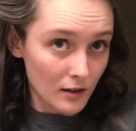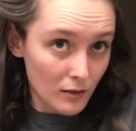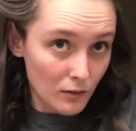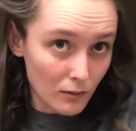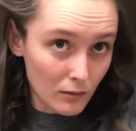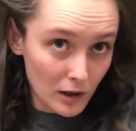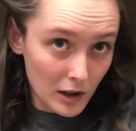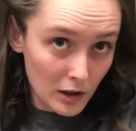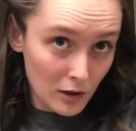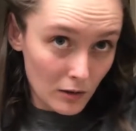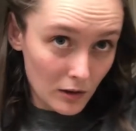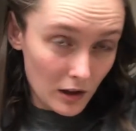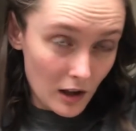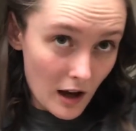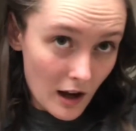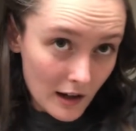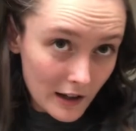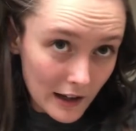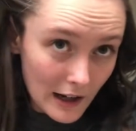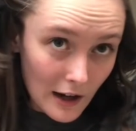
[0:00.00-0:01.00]
when you
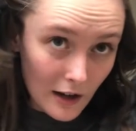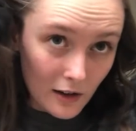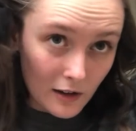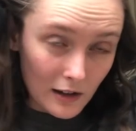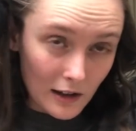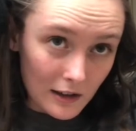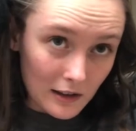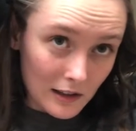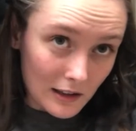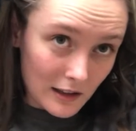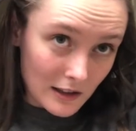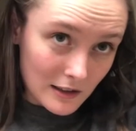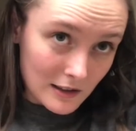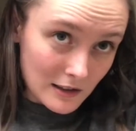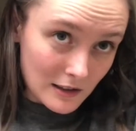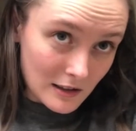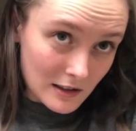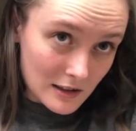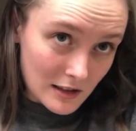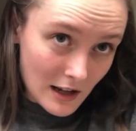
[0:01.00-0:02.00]
clock out at the end of
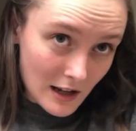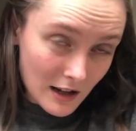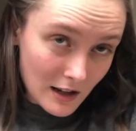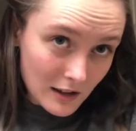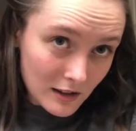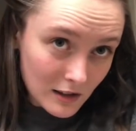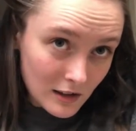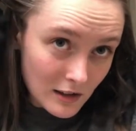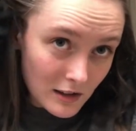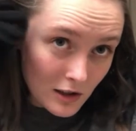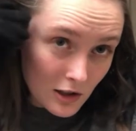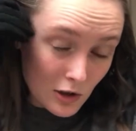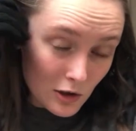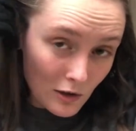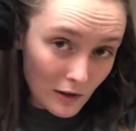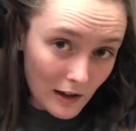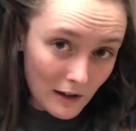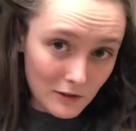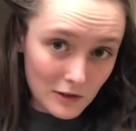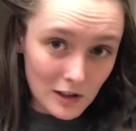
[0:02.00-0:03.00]
the day, you
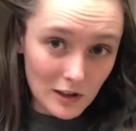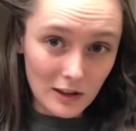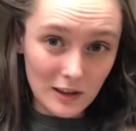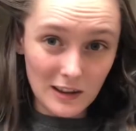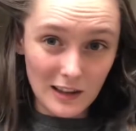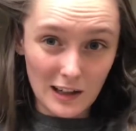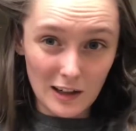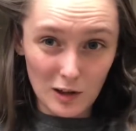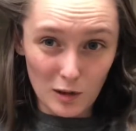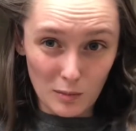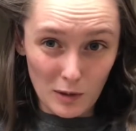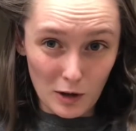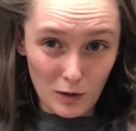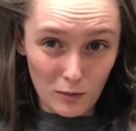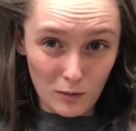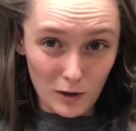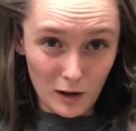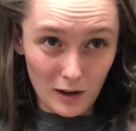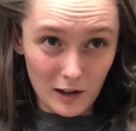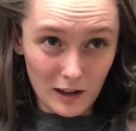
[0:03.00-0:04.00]
don't have to think about
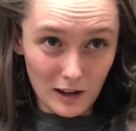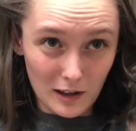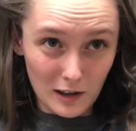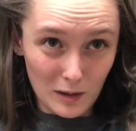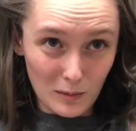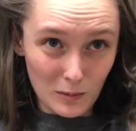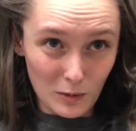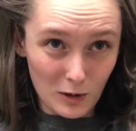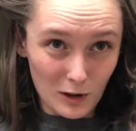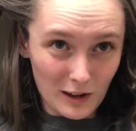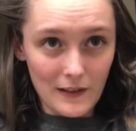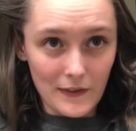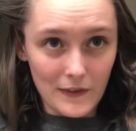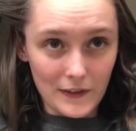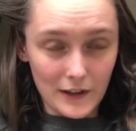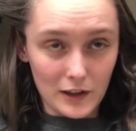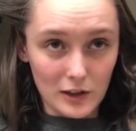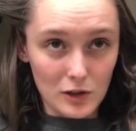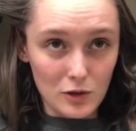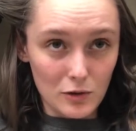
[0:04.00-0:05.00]
work anymore.
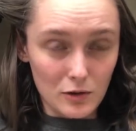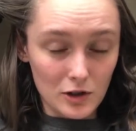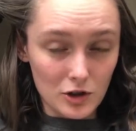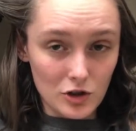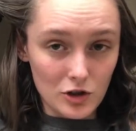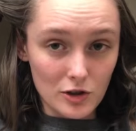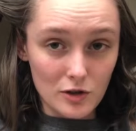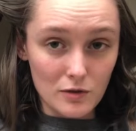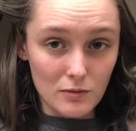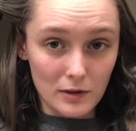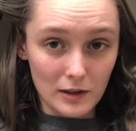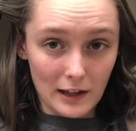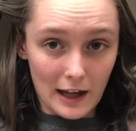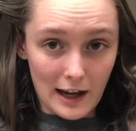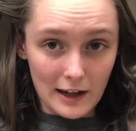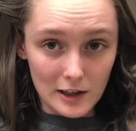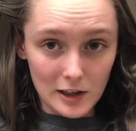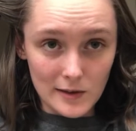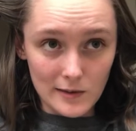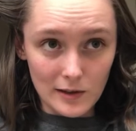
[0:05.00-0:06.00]
Like, you can just
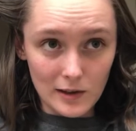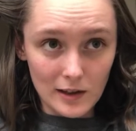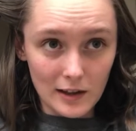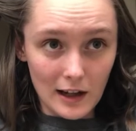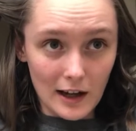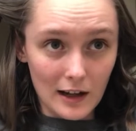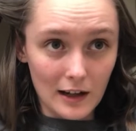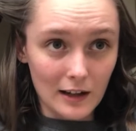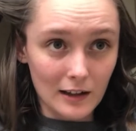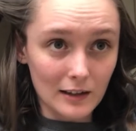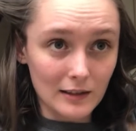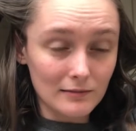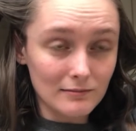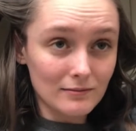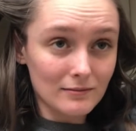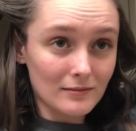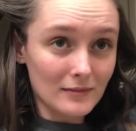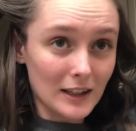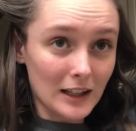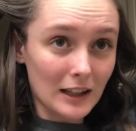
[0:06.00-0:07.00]
relax for the night
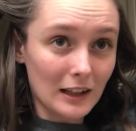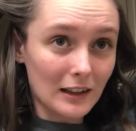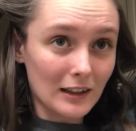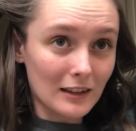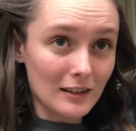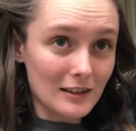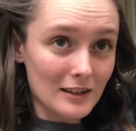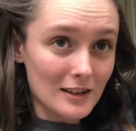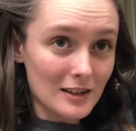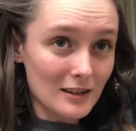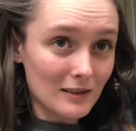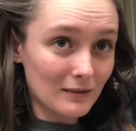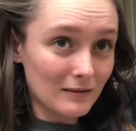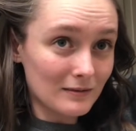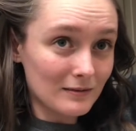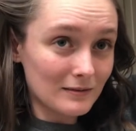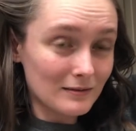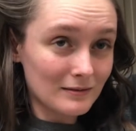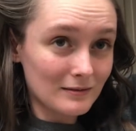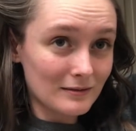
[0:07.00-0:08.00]
and
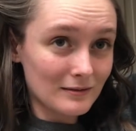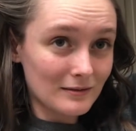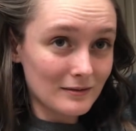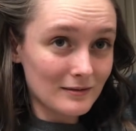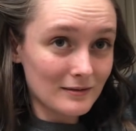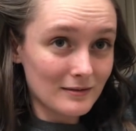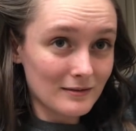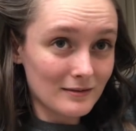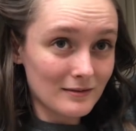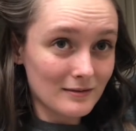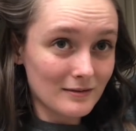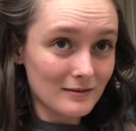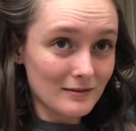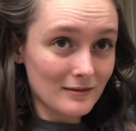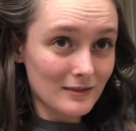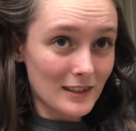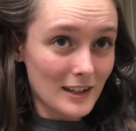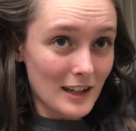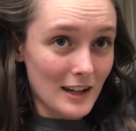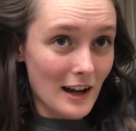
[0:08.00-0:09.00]

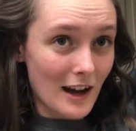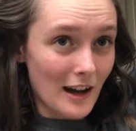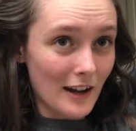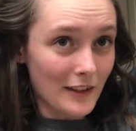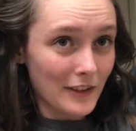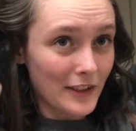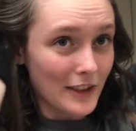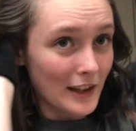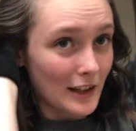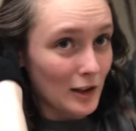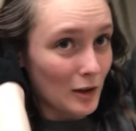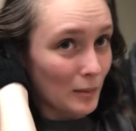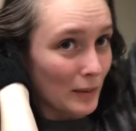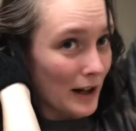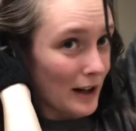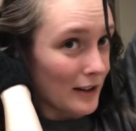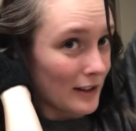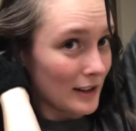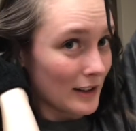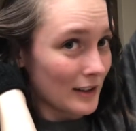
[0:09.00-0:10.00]
not think
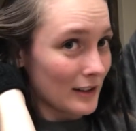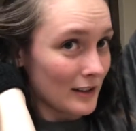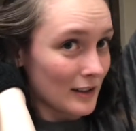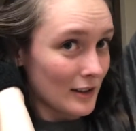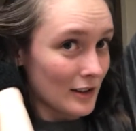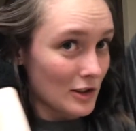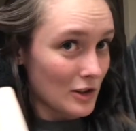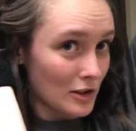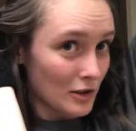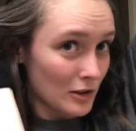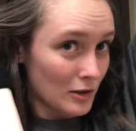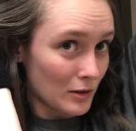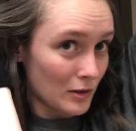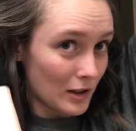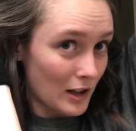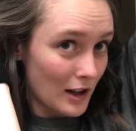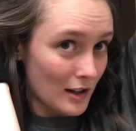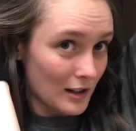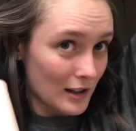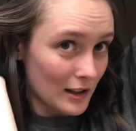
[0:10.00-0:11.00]
about it until you
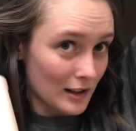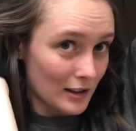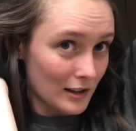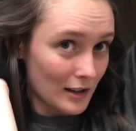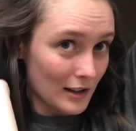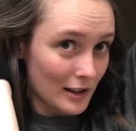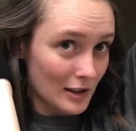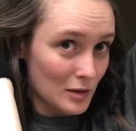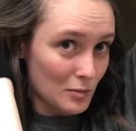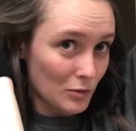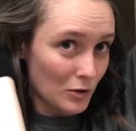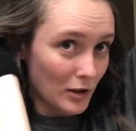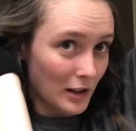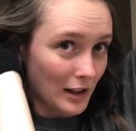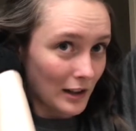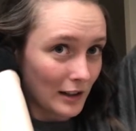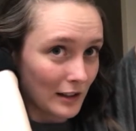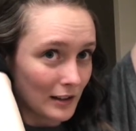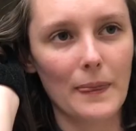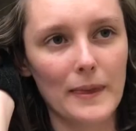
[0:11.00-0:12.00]
clock in the next
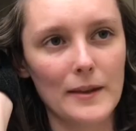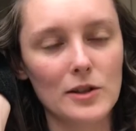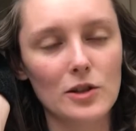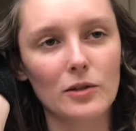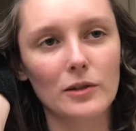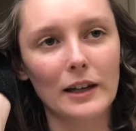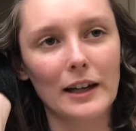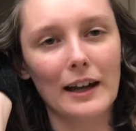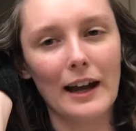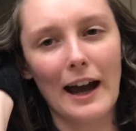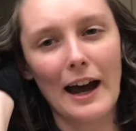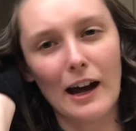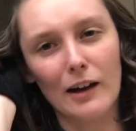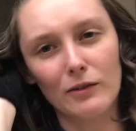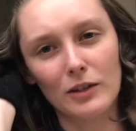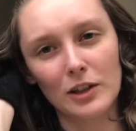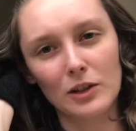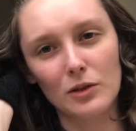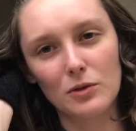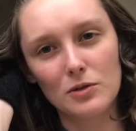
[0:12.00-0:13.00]
morning. So like,
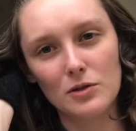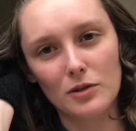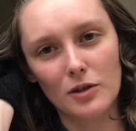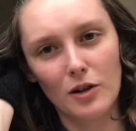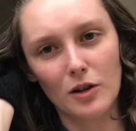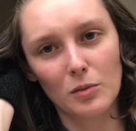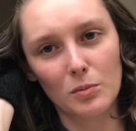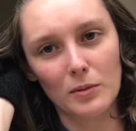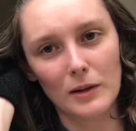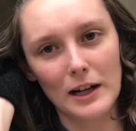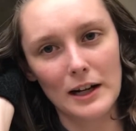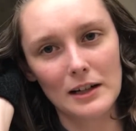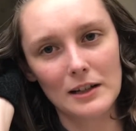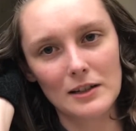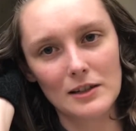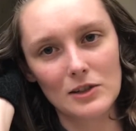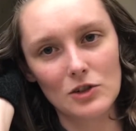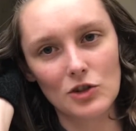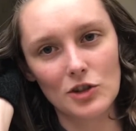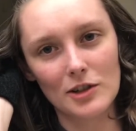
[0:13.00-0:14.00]
having those long
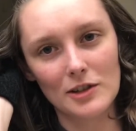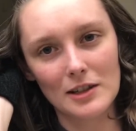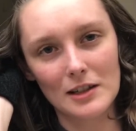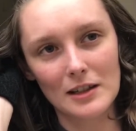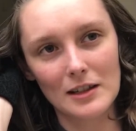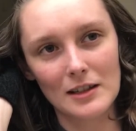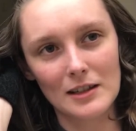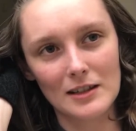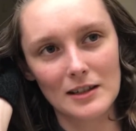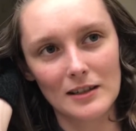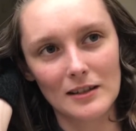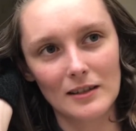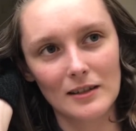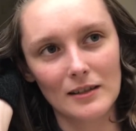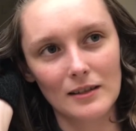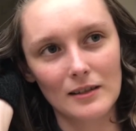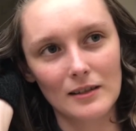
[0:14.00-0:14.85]
breaks just isn't,